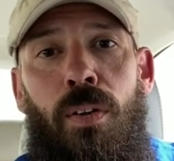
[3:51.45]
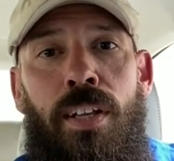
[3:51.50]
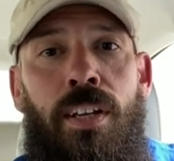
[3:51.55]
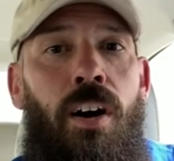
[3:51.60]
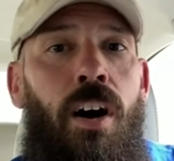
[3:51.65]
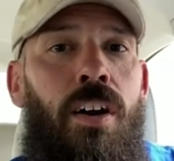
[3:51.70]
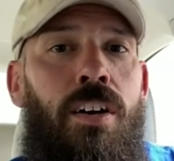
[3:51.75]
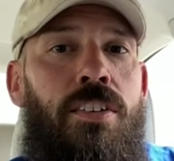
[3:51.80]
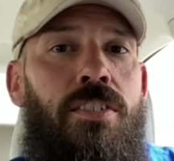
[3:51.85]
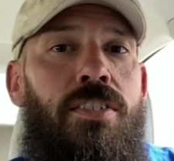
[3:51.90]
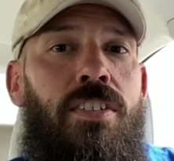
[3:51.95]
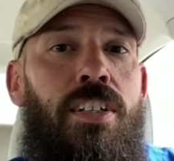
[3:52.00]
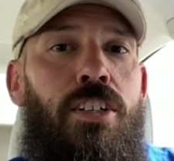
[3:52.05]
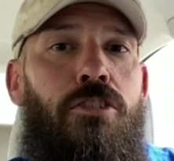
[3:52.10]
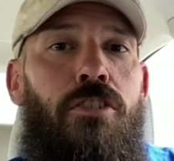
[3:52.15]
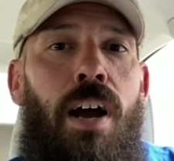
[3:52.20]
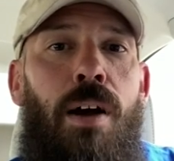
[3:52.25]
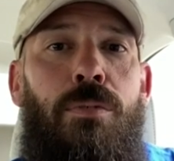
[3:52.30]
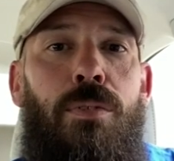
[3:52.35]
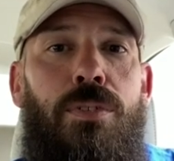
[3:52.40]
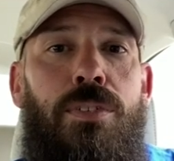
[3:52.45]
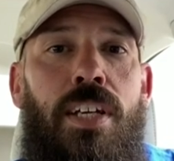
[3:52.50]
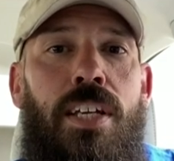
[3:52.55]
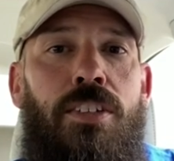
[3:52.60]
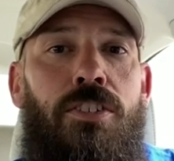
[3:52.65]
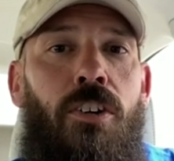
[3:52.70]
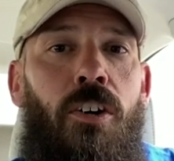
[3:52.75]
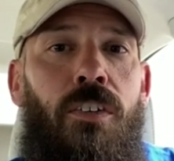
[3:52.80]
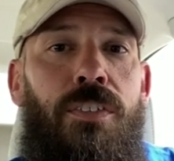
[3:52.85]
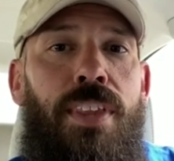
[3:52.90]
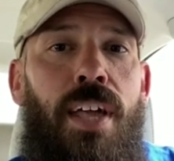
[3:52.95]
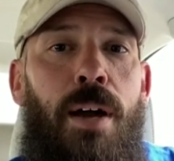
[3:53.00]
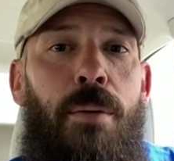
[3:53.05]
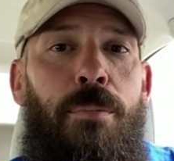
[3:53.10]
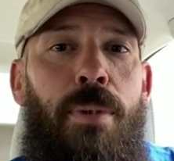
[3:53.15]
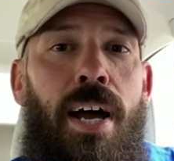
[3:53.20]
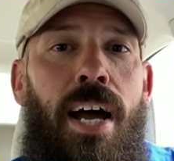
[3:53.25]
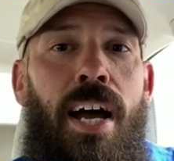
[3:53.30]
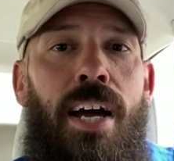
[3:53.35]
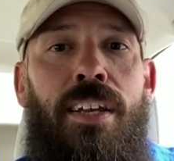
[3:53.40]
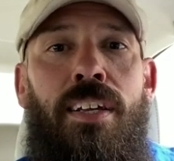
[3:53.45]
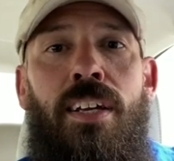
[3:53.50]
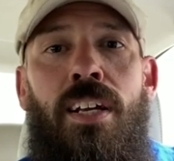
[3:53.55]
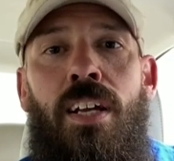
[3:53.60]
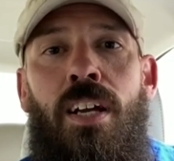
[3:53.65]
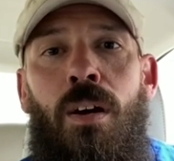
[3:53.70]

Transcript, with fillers: And honestly, travel days aren't that bad.